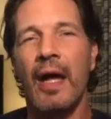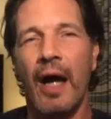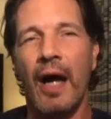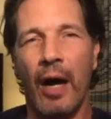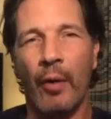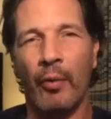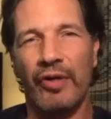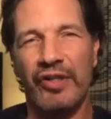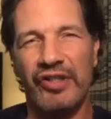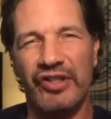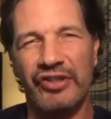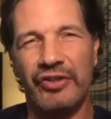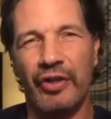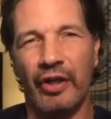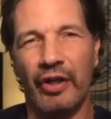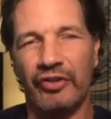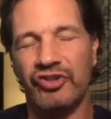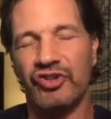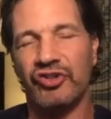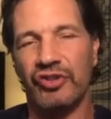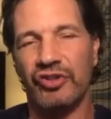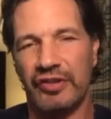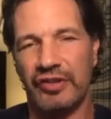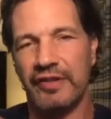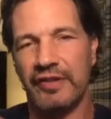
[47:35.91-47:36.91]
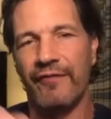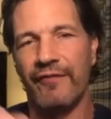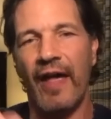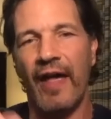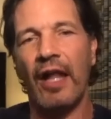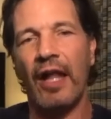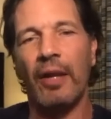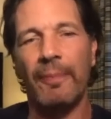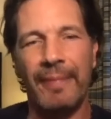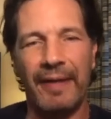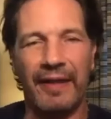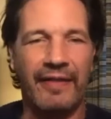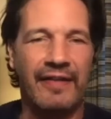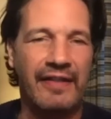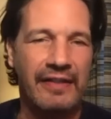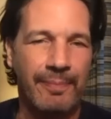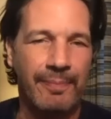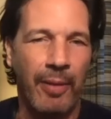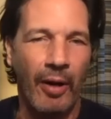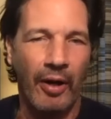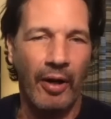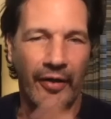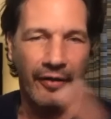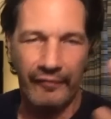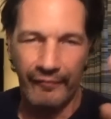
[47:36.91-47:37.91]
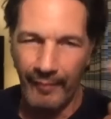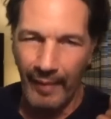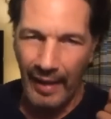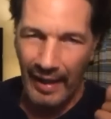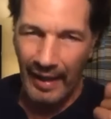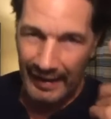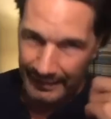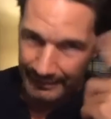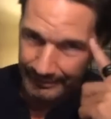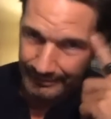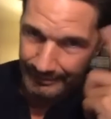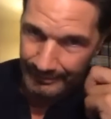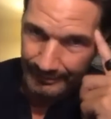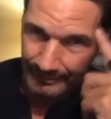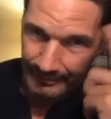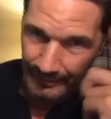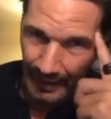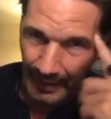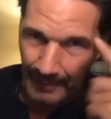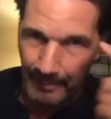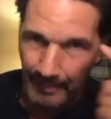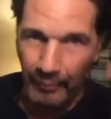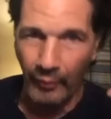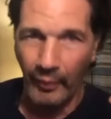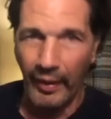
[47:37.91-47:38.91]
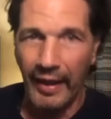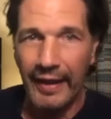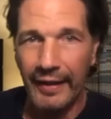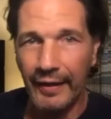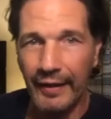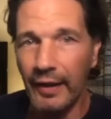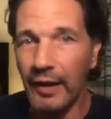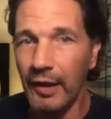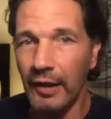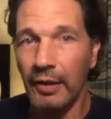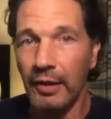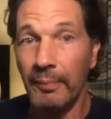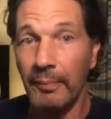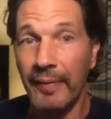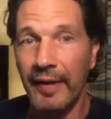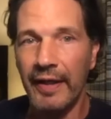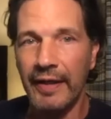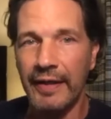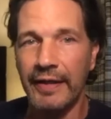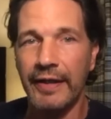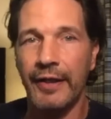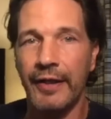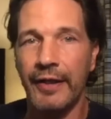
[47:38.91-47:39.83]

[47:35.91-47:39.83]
I want to start developing this part of my brain a little bit,